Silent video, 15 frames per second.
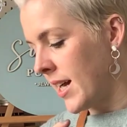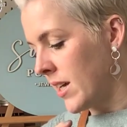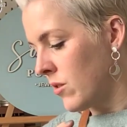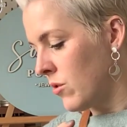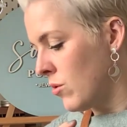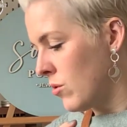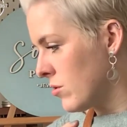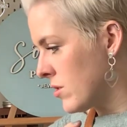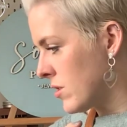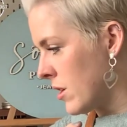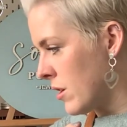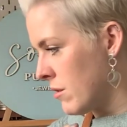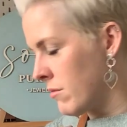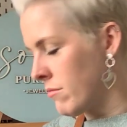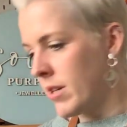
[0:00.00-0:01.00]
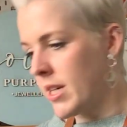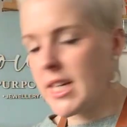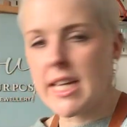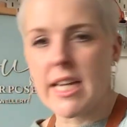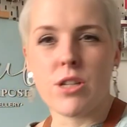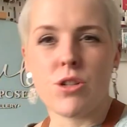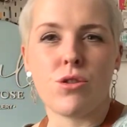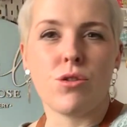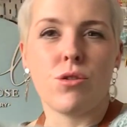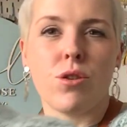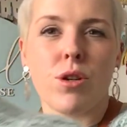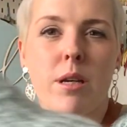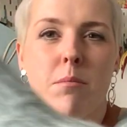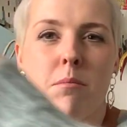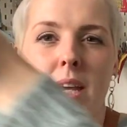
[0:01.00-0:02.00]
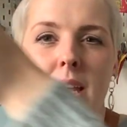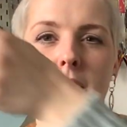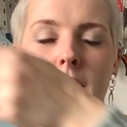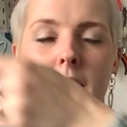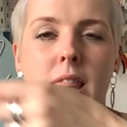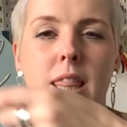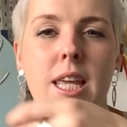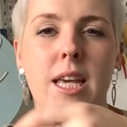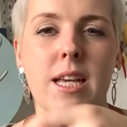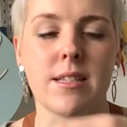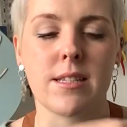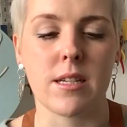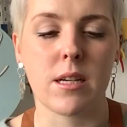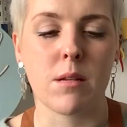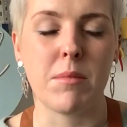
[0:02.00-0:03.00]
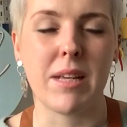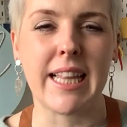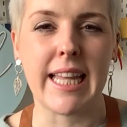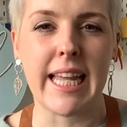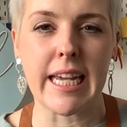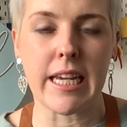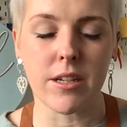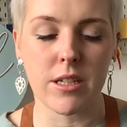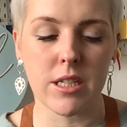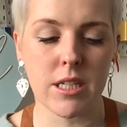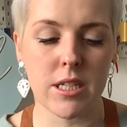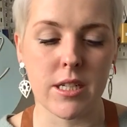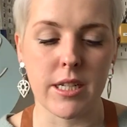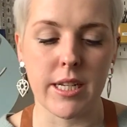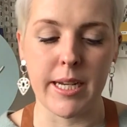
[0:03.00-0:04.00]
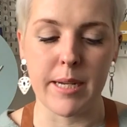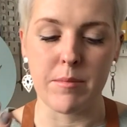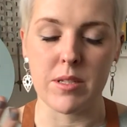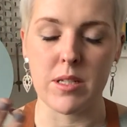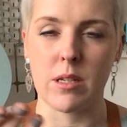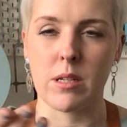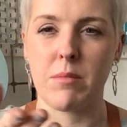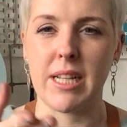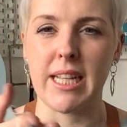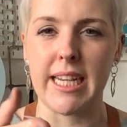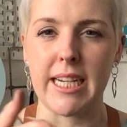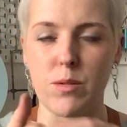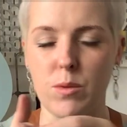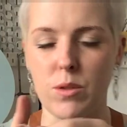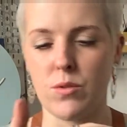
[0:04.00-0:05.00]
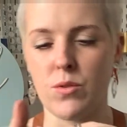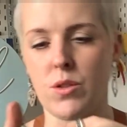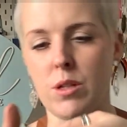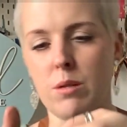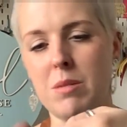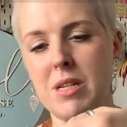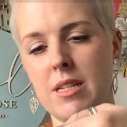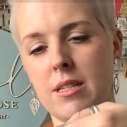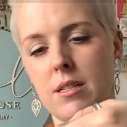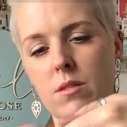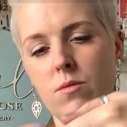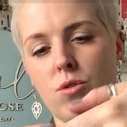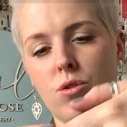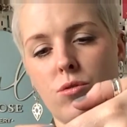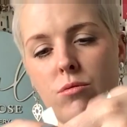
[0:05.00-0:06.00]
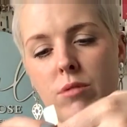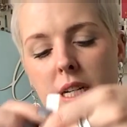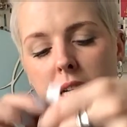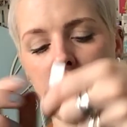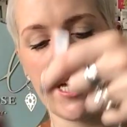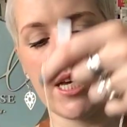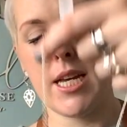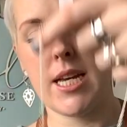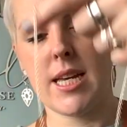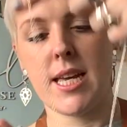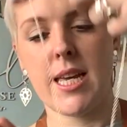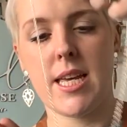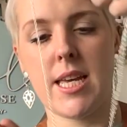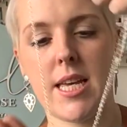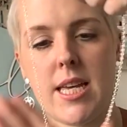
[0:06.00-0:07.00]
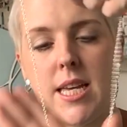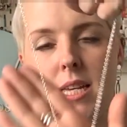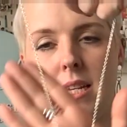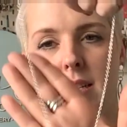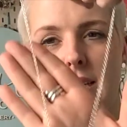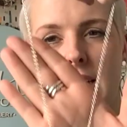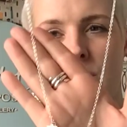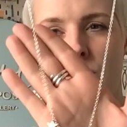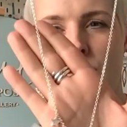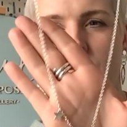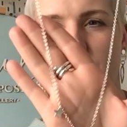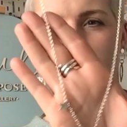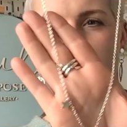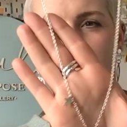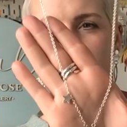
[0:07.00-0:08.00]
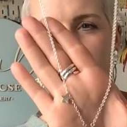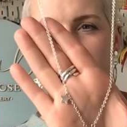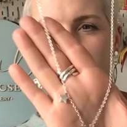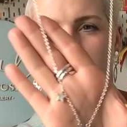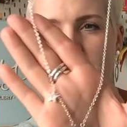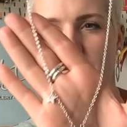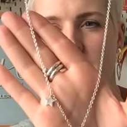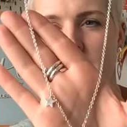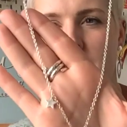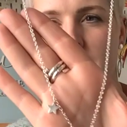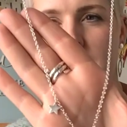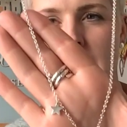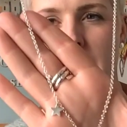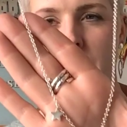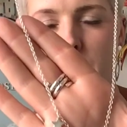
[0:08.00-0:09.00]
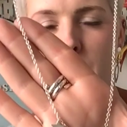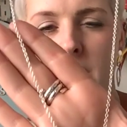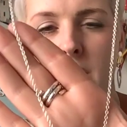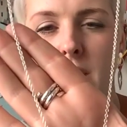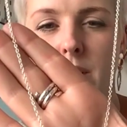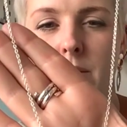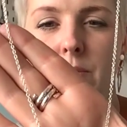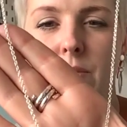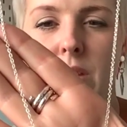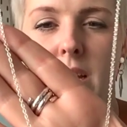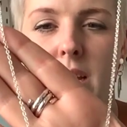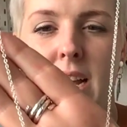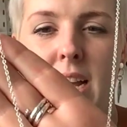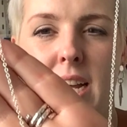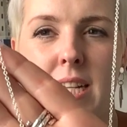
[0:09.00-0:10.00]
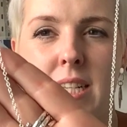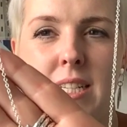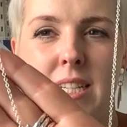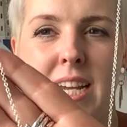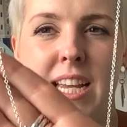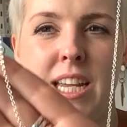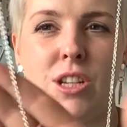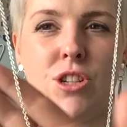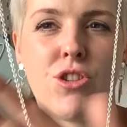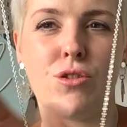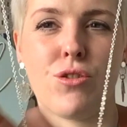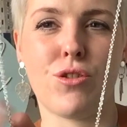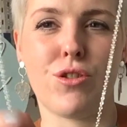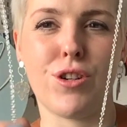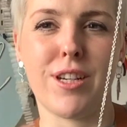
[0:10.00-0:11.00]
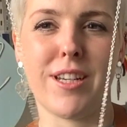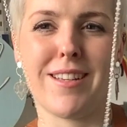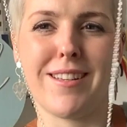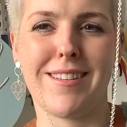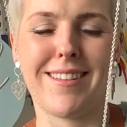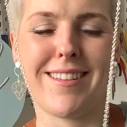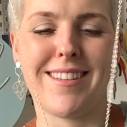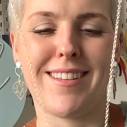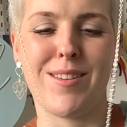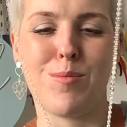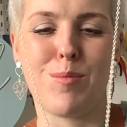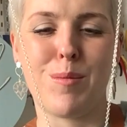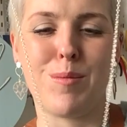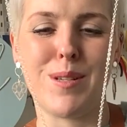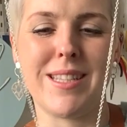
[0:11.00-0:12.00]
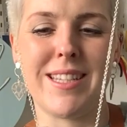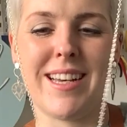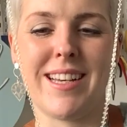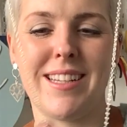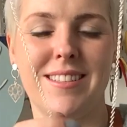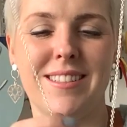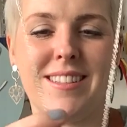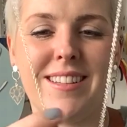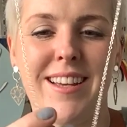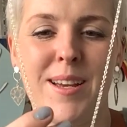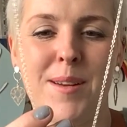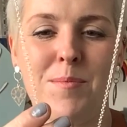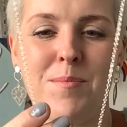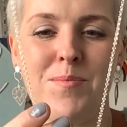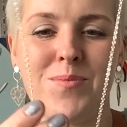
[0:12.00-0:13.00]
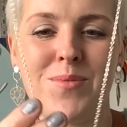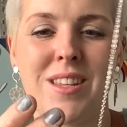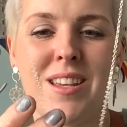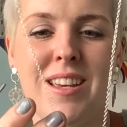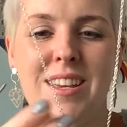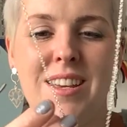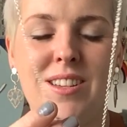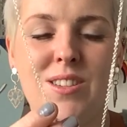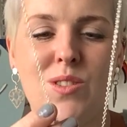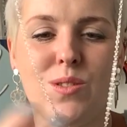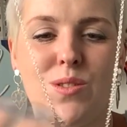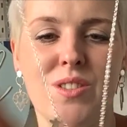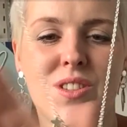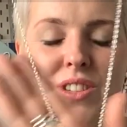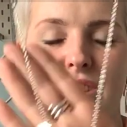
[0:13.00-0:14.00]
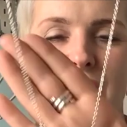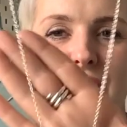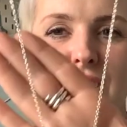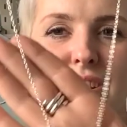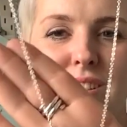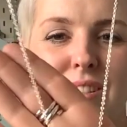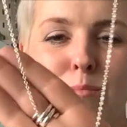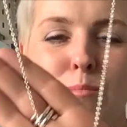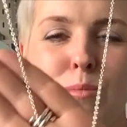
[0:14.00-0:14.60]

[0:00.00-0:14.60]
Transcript: I also really enjoy making things that can be layered, so it can be layered with other pieces of jewellery. Here is another Larimar, and I enjoy, you'll probably tell, sort of stars,